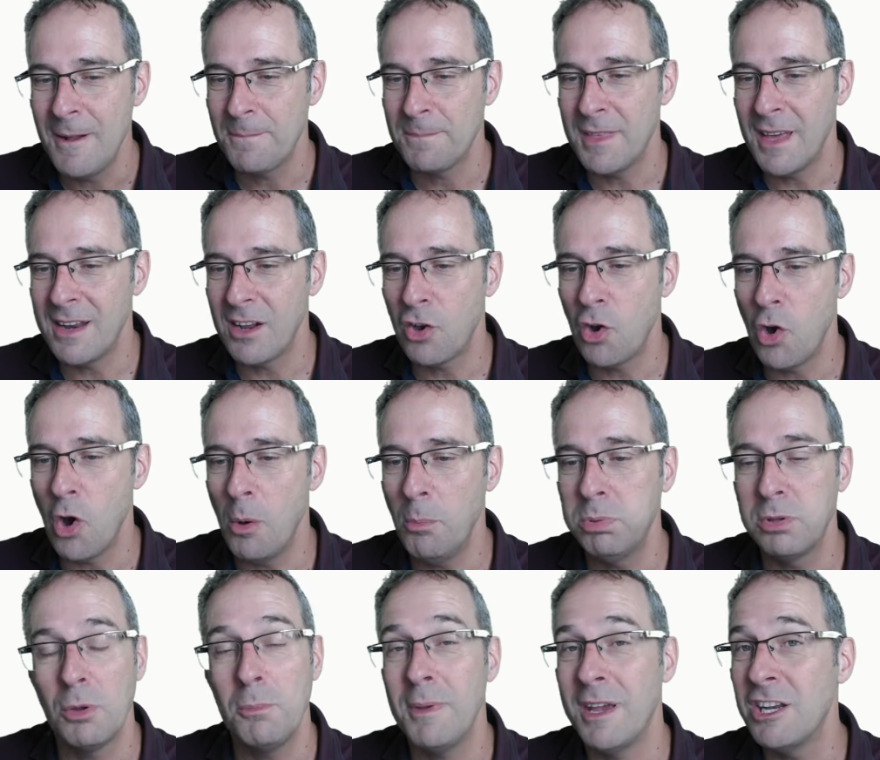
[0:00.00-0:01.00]
that are
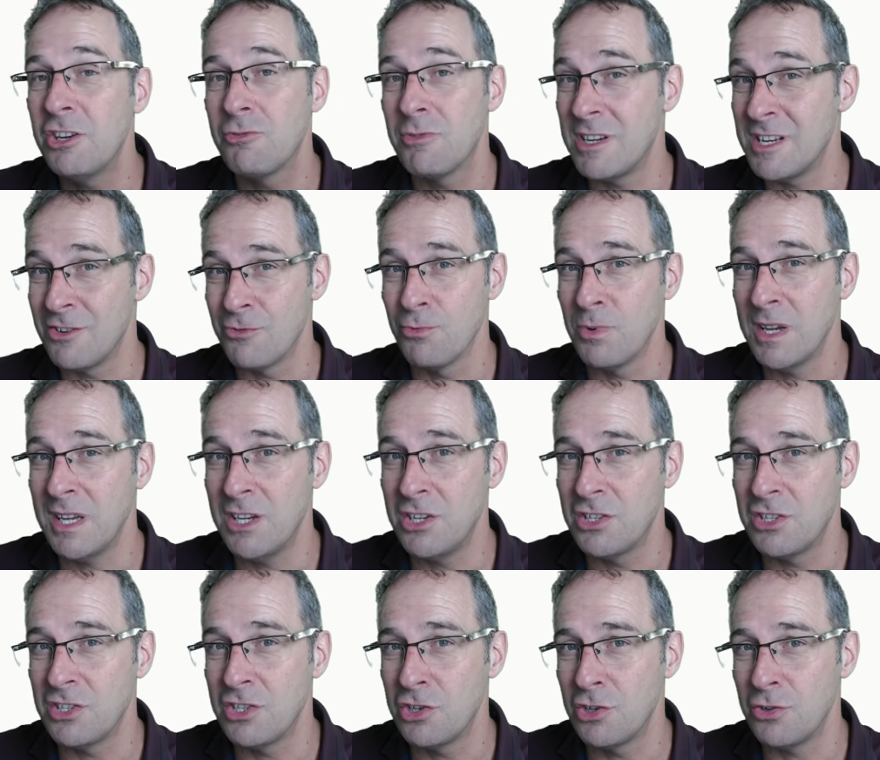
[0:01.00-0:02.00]
complementary to
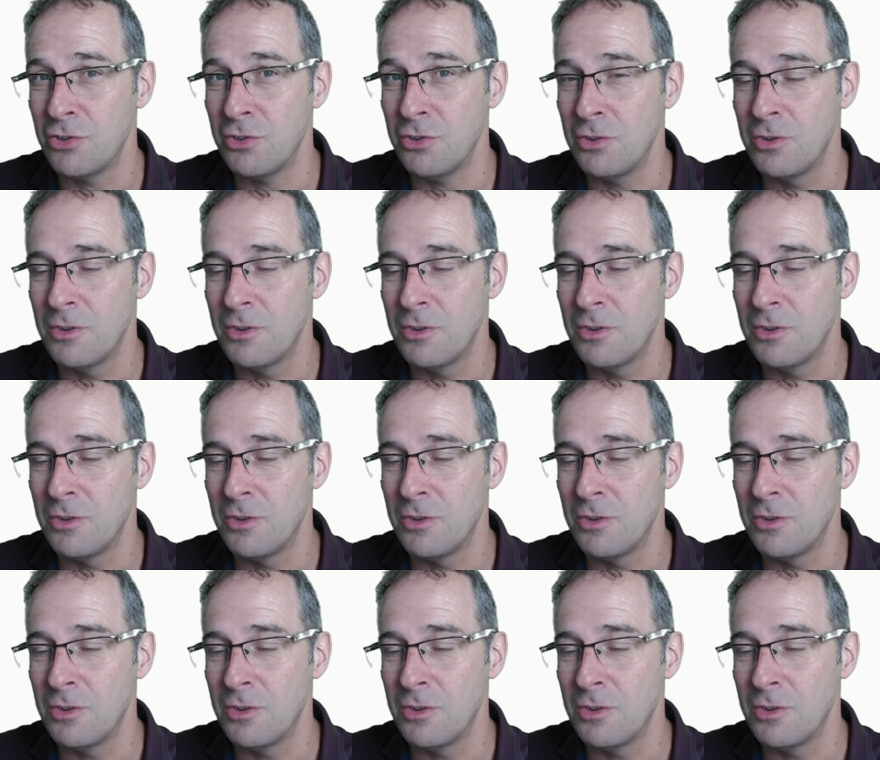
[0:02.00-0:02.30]
Region 2.